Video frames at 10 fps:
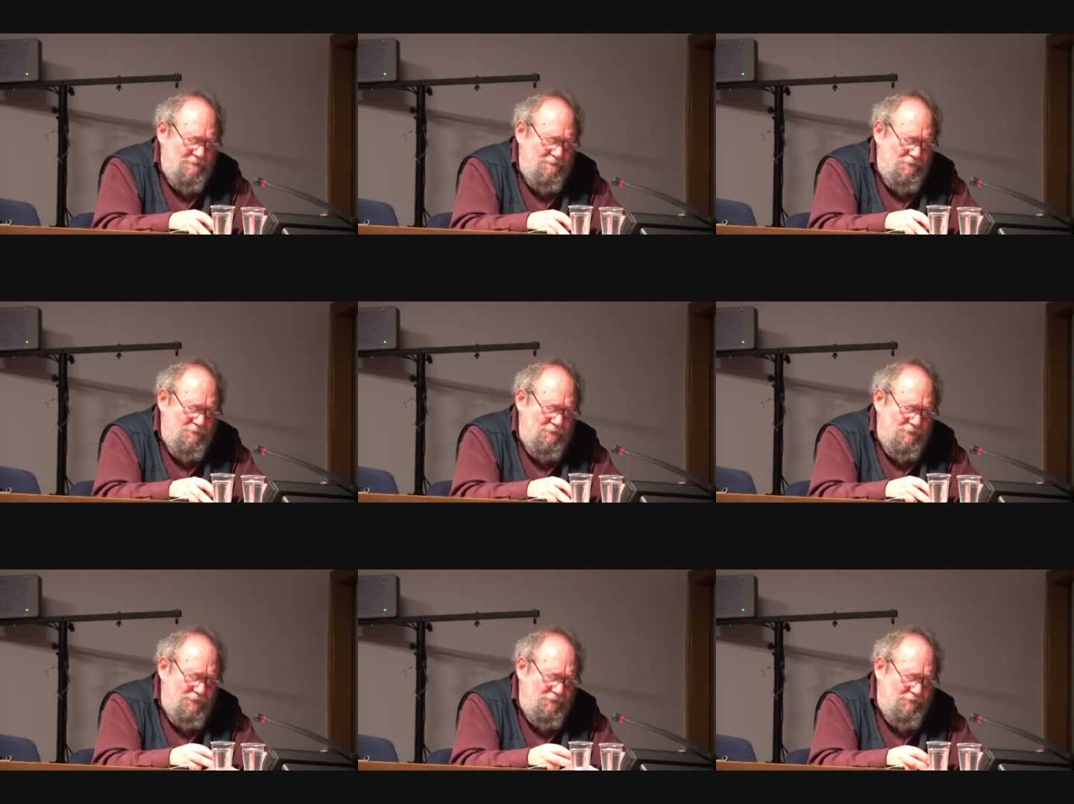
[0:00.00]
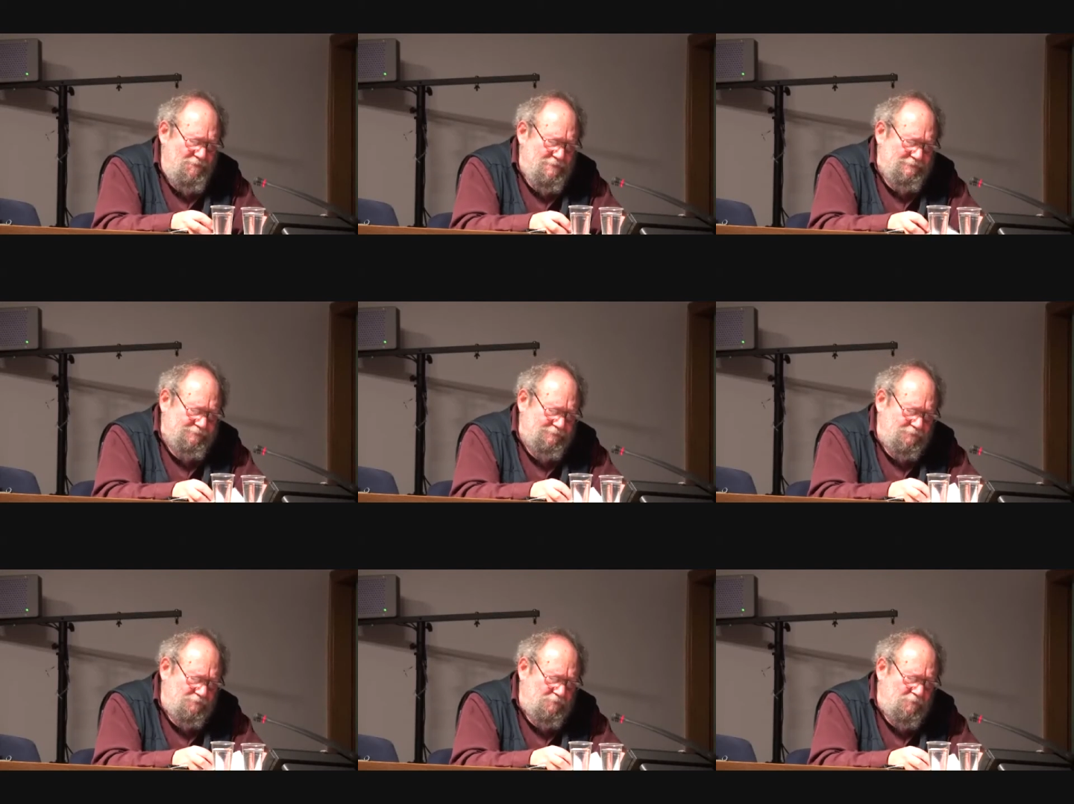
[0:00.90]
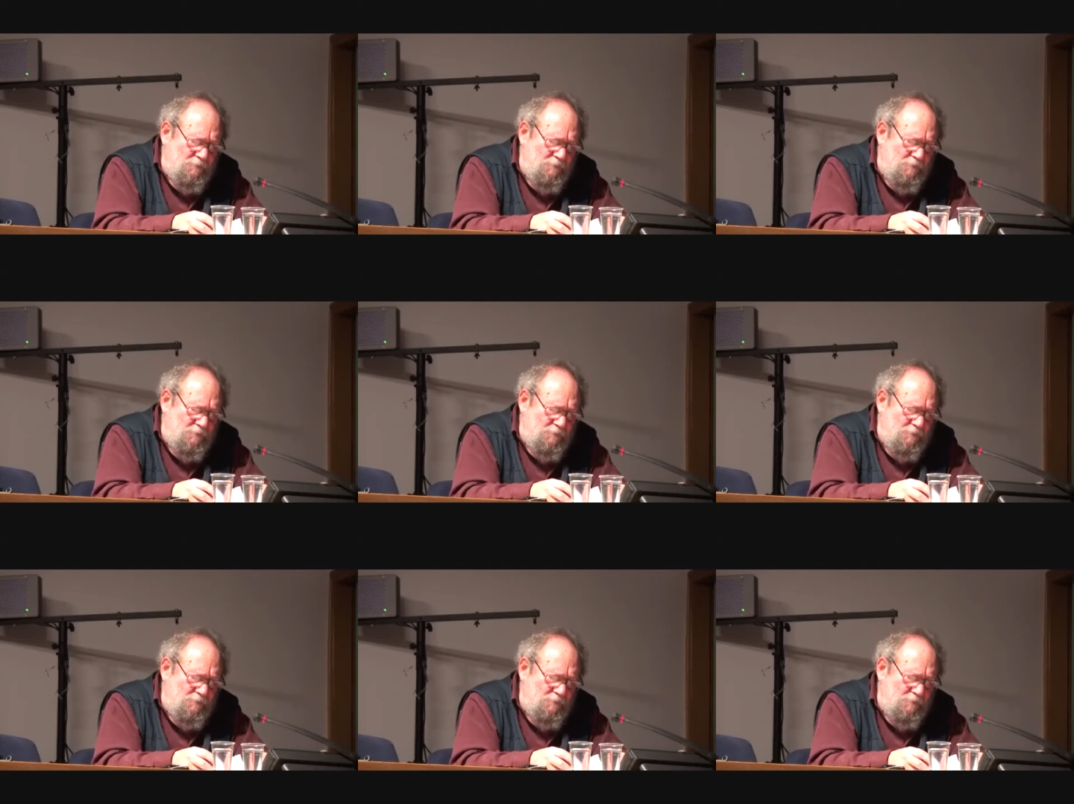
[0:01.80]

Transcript: (silence)